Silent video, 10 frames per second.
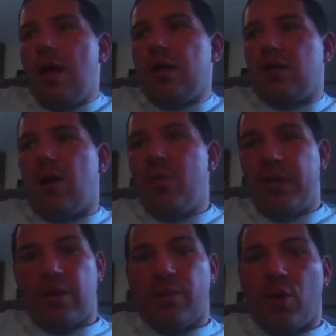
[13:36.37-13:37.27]
So I
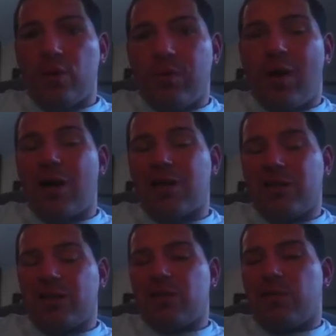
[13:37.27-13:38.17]
picked up both
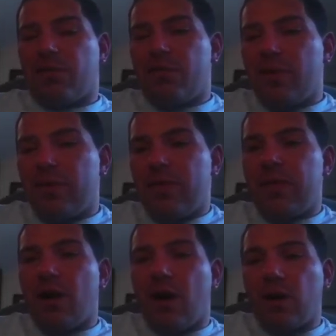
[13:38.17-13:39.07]
boxes for
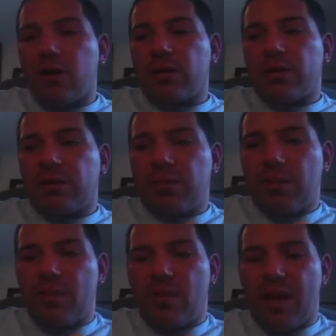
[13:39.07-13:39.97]
$50.
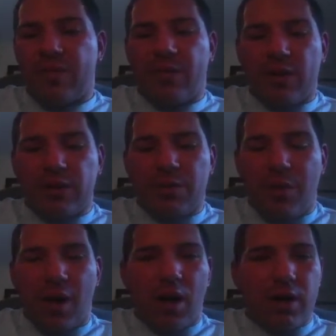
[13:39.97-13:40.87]
That first
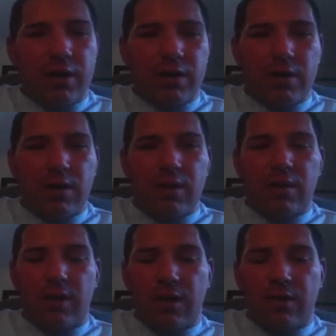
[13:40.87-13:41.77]
box
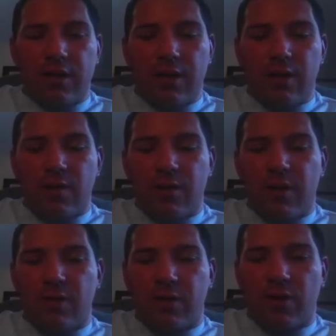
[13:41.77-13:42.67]
that I was telling you
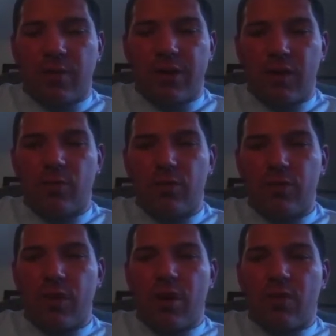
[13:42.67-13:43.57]
about with the Herman Killebrew
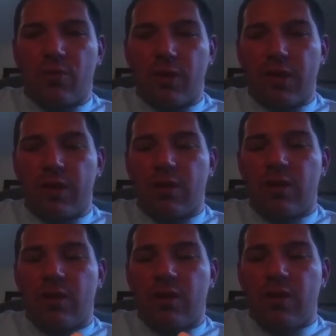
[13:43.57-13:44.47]
rookie,
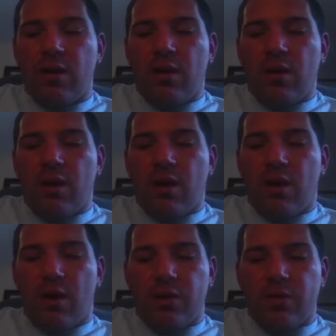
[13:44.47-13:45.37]

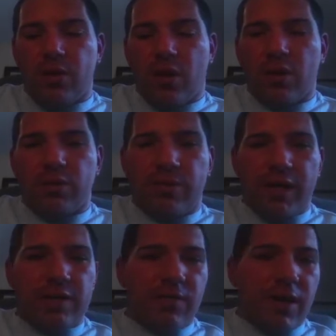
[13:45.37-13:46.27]
all them cards,
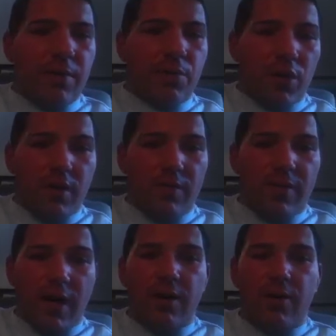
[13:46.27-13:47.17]
face value, book
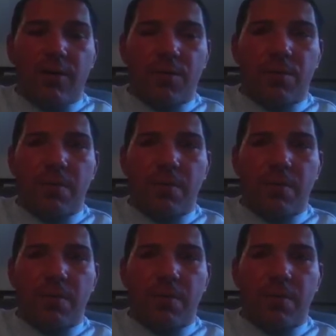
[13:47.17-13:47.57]
value,